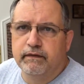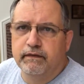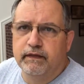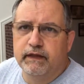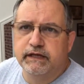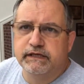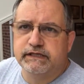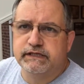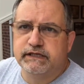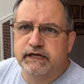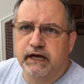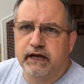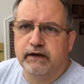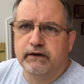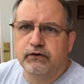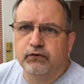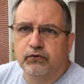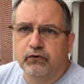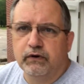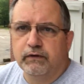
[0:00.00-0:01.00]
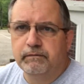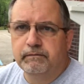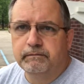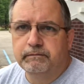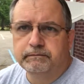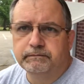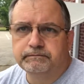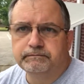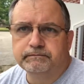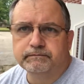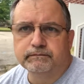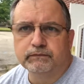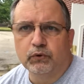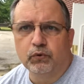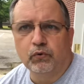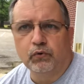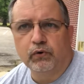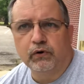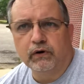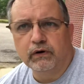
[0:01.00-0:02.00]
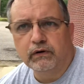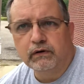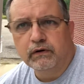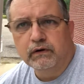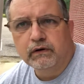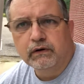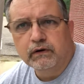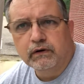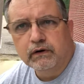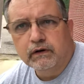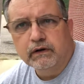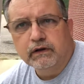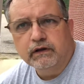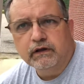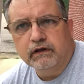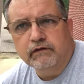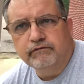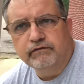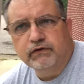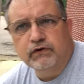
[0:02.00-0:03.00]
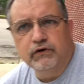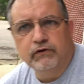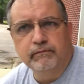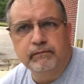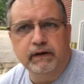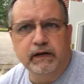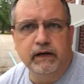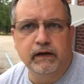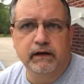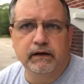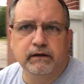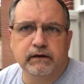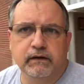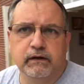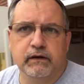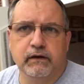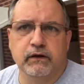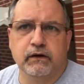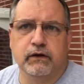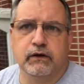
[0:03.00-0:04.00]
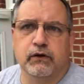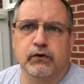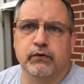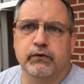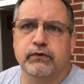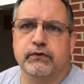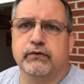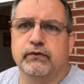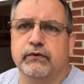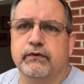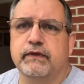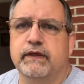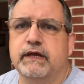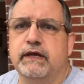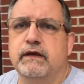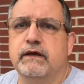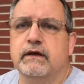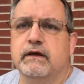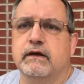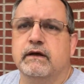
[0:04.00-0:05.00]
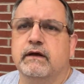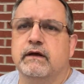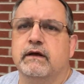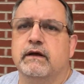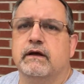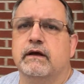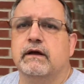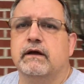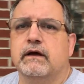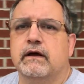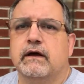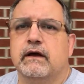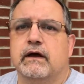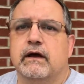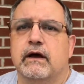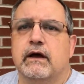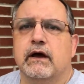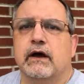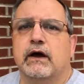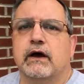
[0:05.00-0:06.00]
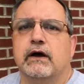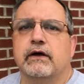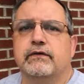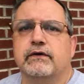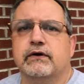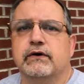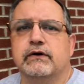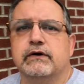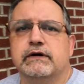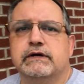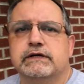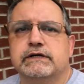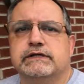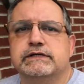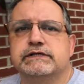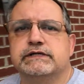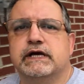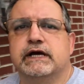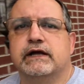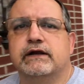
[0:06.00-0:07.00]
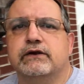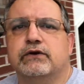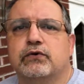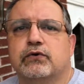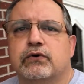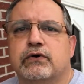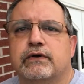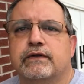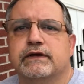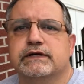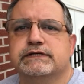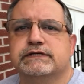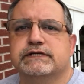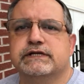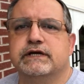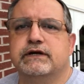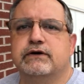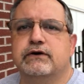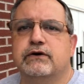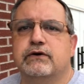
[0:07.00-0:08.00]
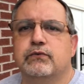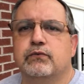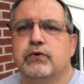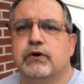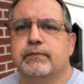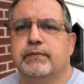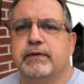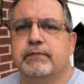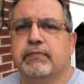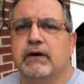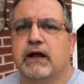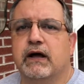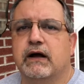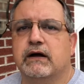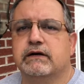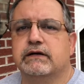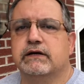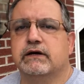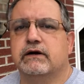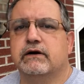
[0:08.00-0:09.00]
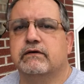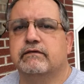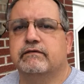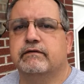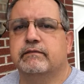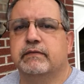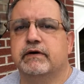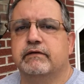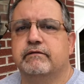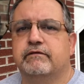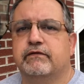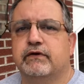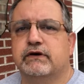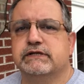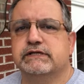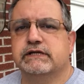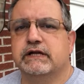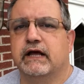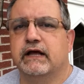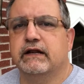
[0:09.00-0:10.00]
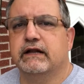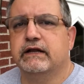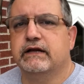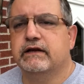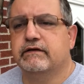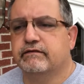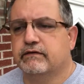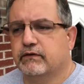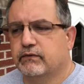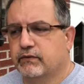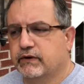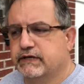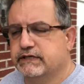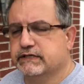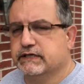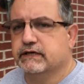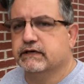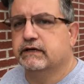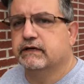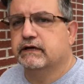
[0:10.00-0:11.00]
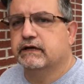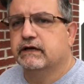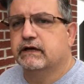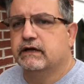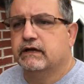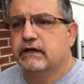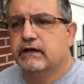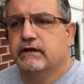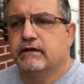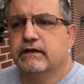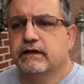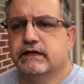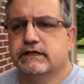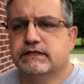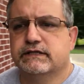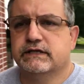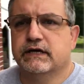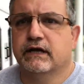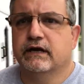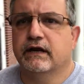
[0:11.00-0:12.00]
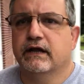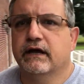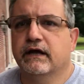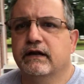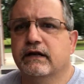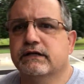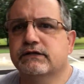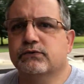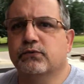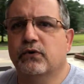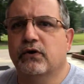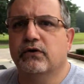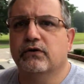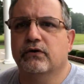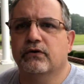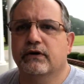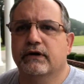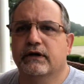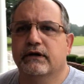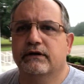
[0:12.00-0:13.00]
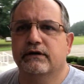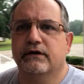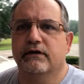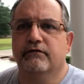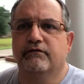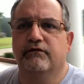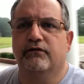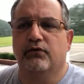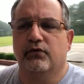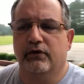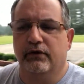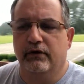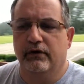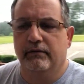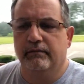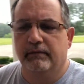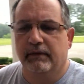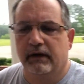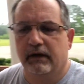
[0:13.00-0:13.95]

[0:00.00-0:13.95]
this side door, or if you don't mind, going through the other side door. The center will be blocked off, but for a slightly different reason this Sunday. Let's walk on into the foyer.